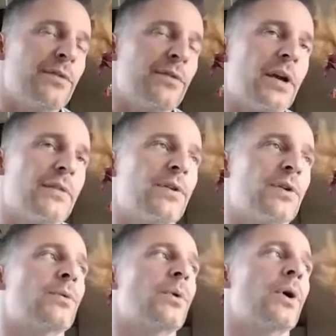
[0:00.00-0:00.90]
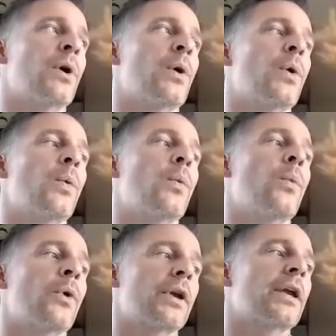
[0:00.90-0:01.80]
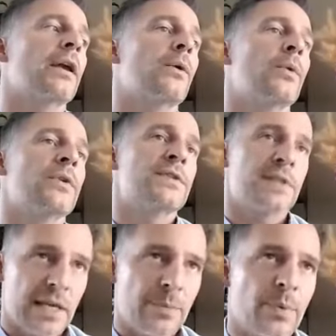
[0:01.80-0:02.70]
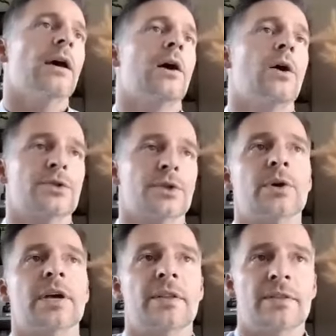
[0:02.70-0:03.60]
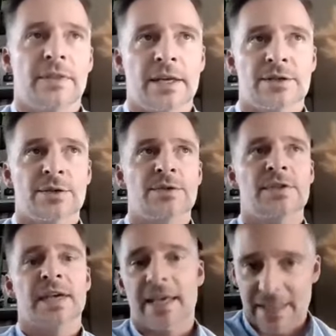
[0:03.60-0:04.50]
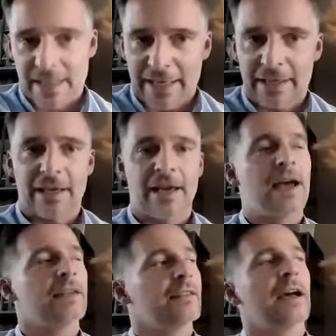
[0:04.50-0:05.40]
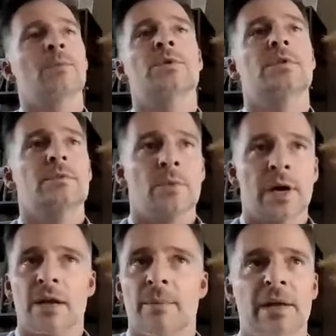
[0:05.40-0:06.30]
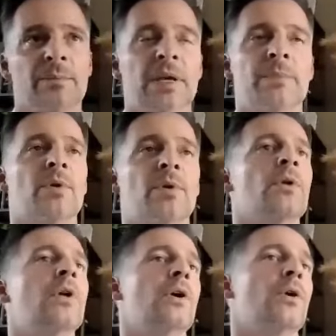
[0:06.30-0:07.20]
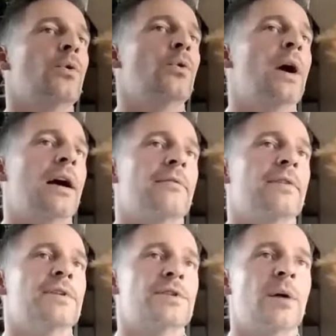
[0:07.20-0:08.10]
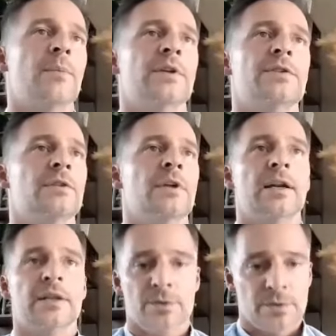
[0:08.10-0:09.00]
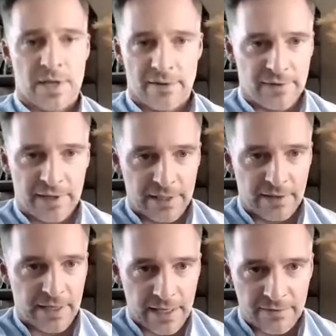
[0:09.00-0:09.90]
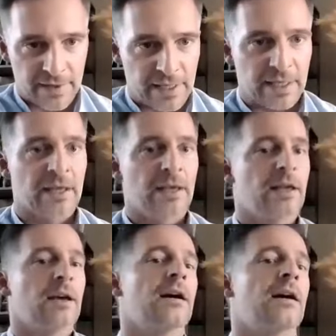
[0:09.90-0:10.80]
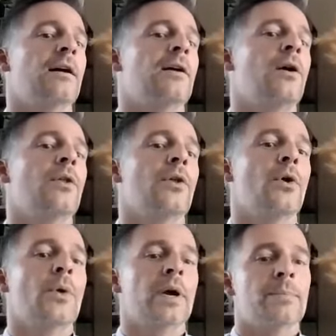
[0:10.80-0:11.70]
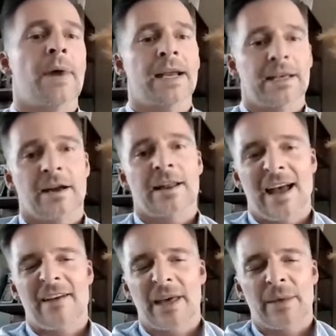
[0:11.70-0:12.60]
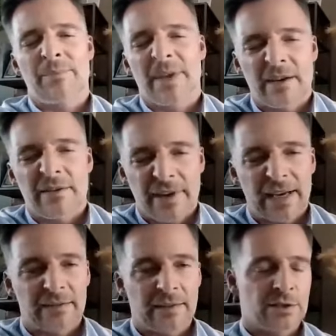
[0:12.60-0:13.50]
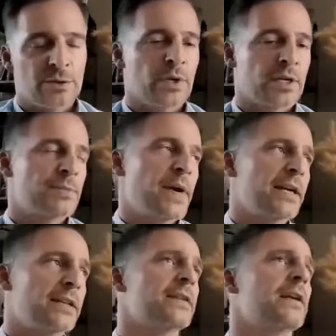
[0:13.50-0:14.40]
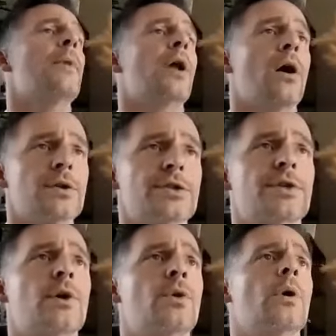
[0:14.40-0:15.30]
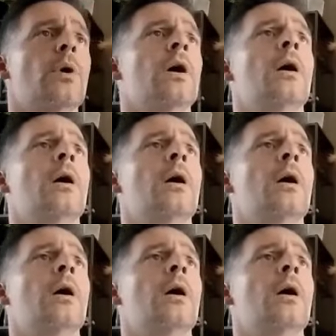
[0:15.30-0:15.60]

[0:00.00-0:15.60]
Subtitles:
if you're working with sleep, also look at the things you take. Like I would recommend people who have insomnia to not use caffeine in the evening, although it might not have that big effect that you would expect. But also